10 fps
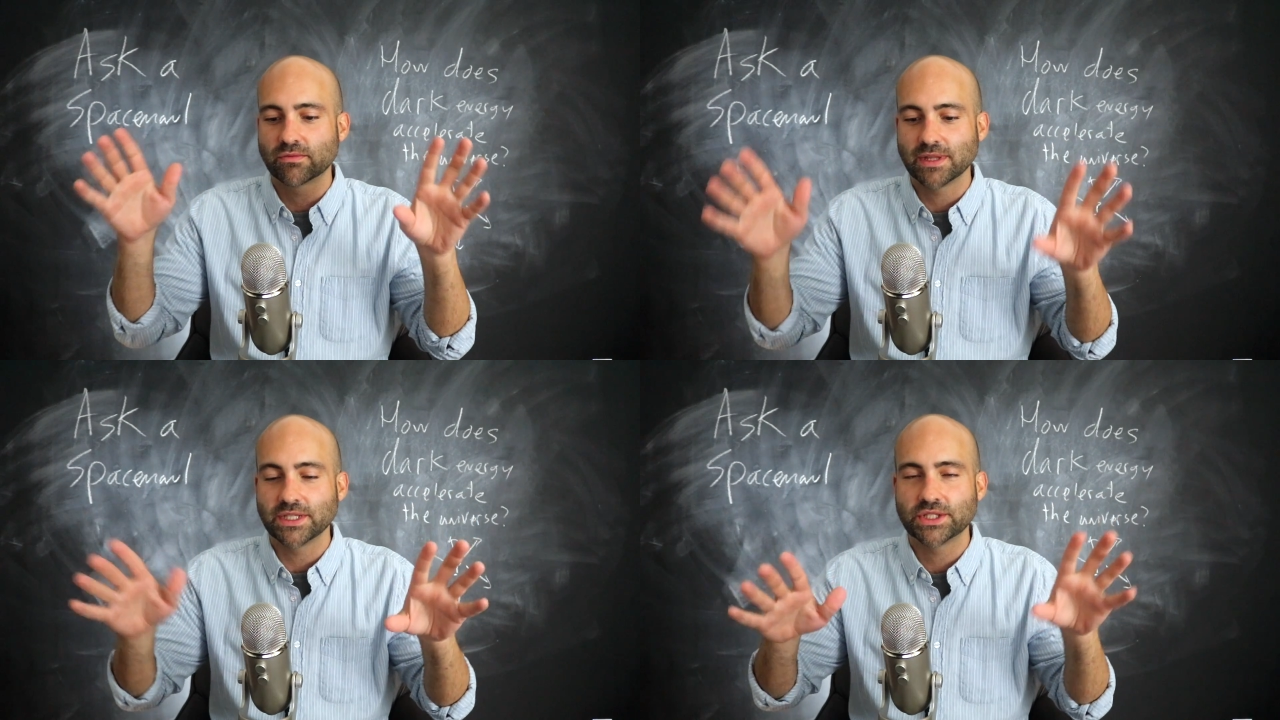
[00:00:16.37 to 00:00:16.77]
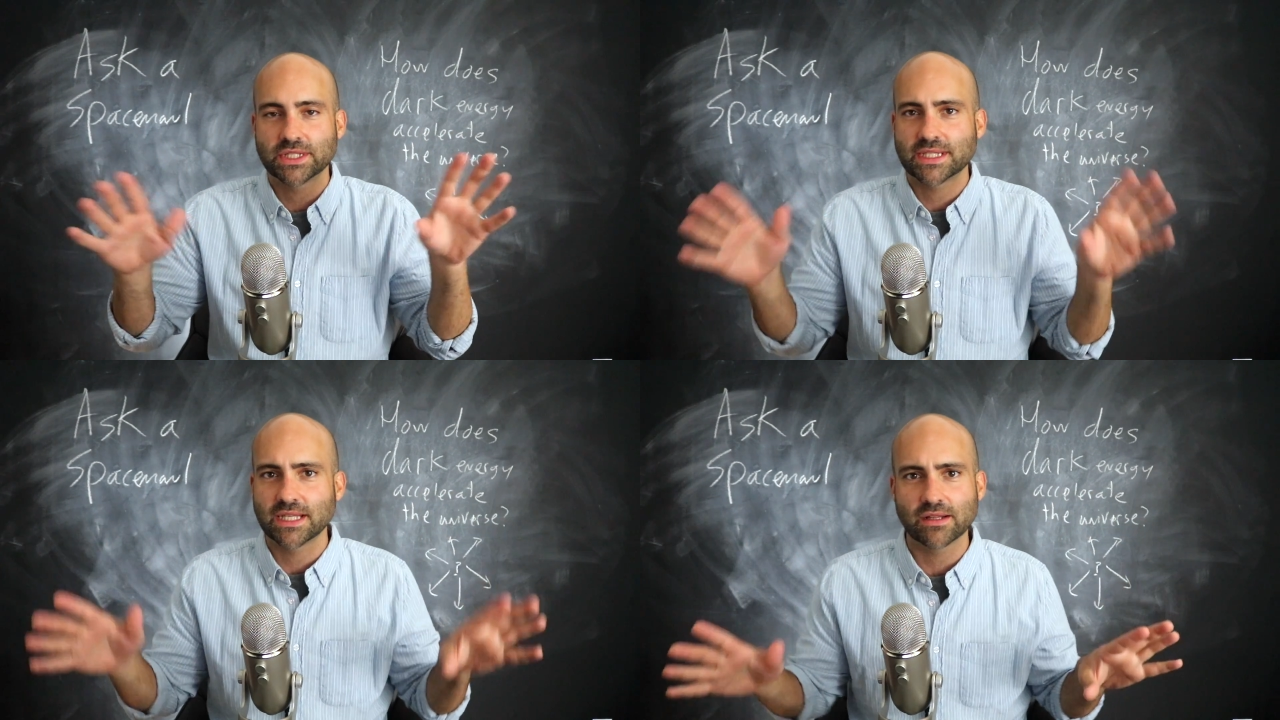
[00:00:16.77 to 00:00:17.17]

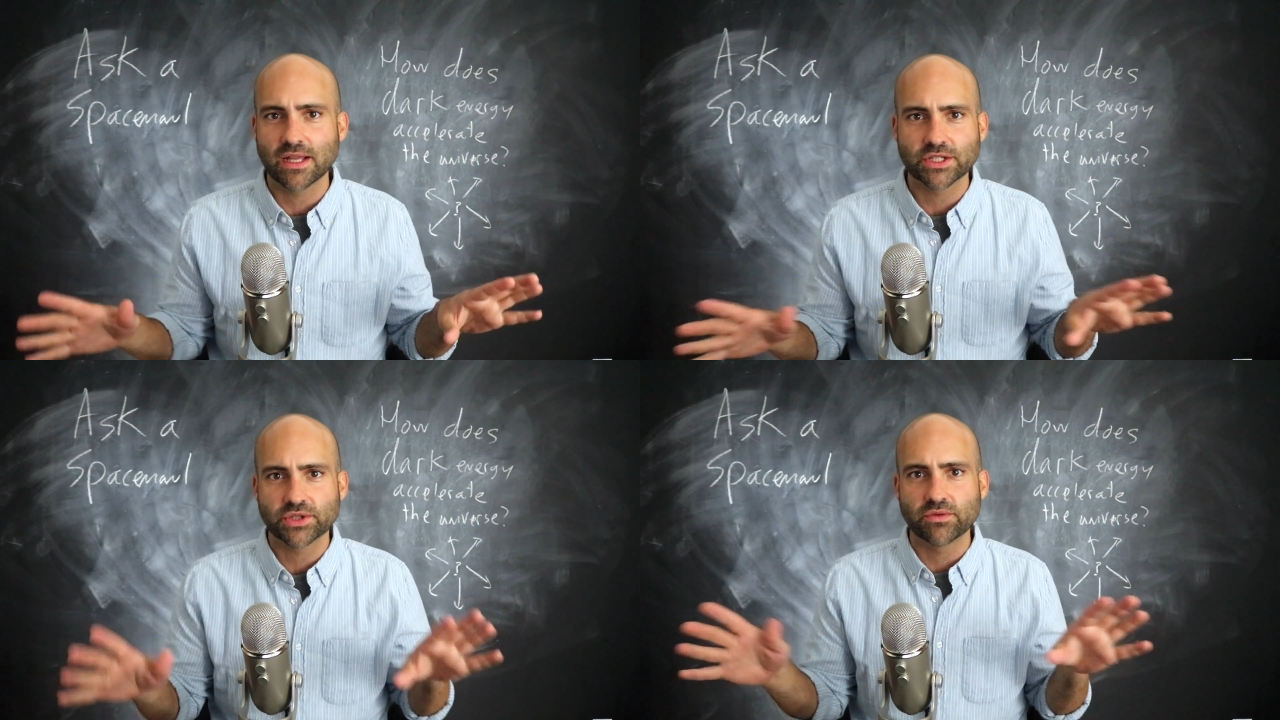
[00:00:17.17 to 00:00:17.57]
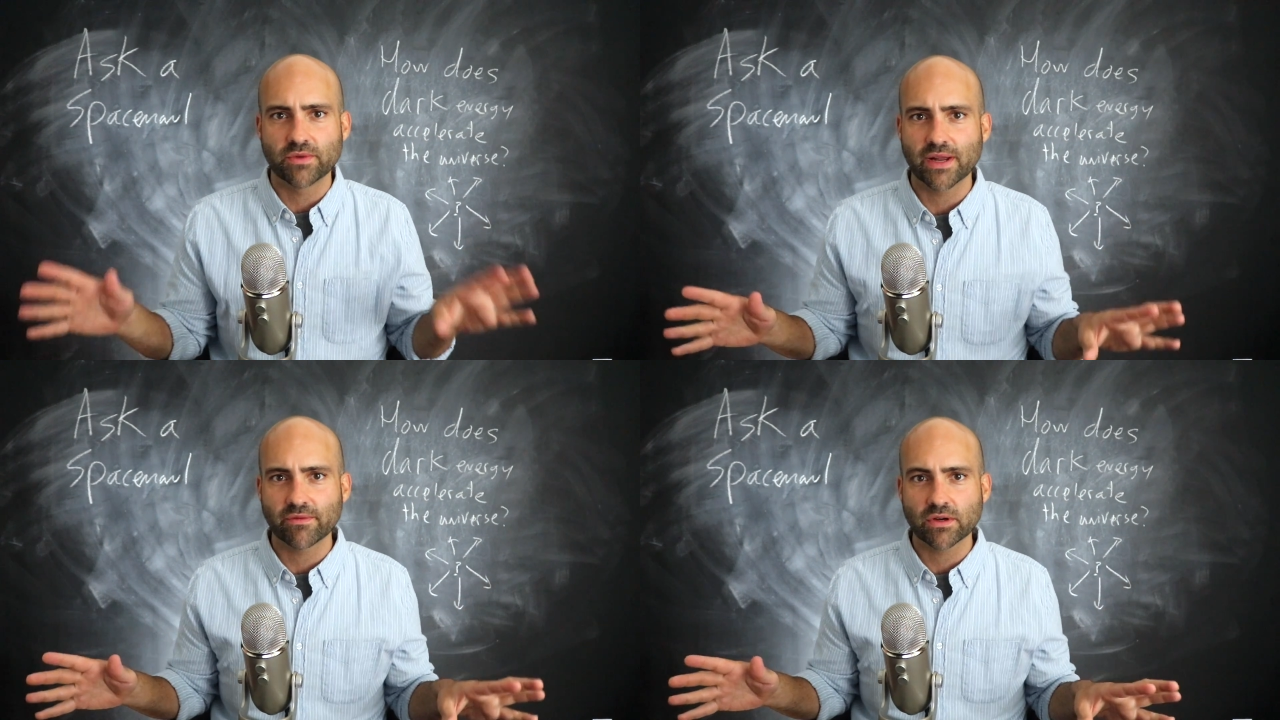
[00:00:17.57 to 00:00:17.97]
religious, theological,
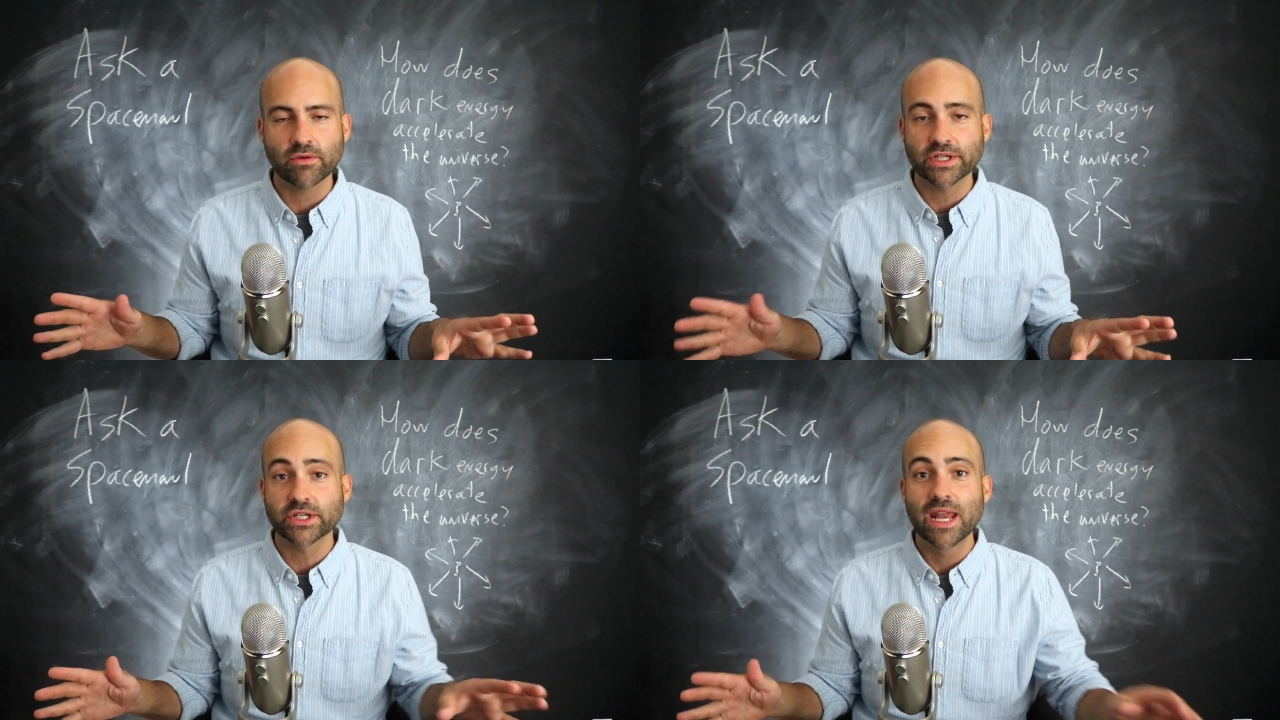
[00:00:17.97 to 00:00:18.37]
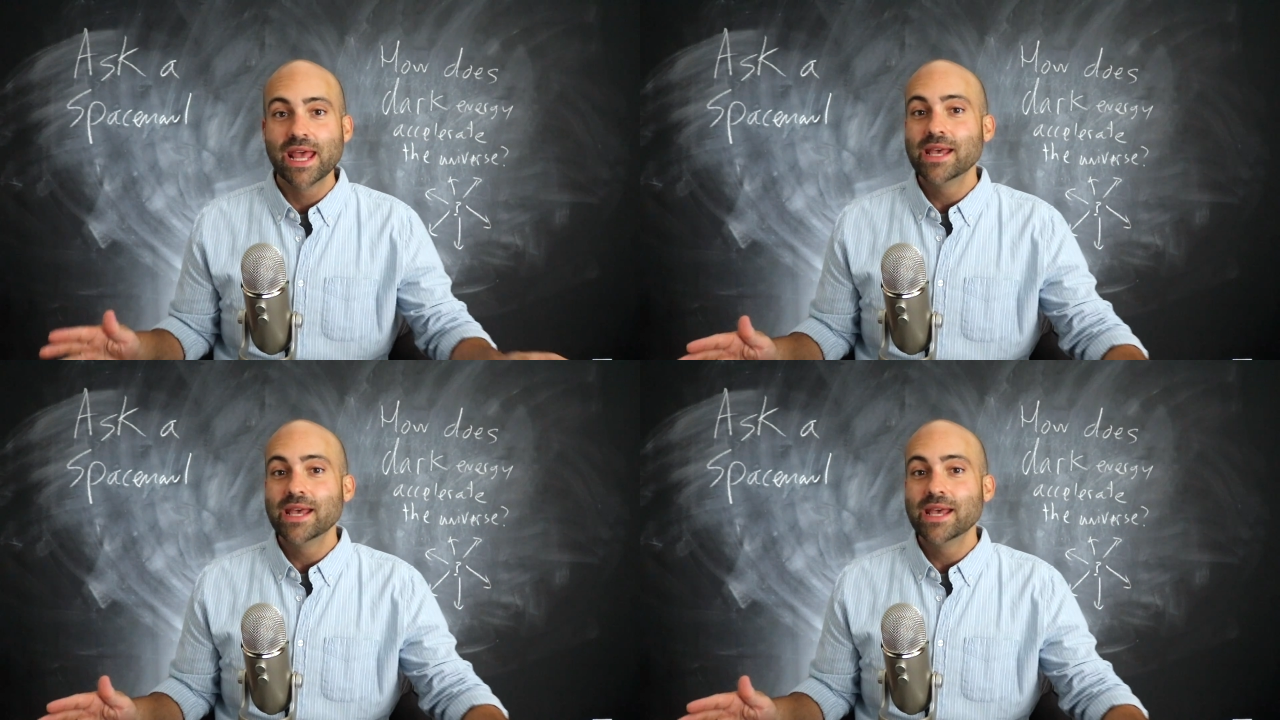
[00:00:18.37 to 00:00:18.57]
whatever question.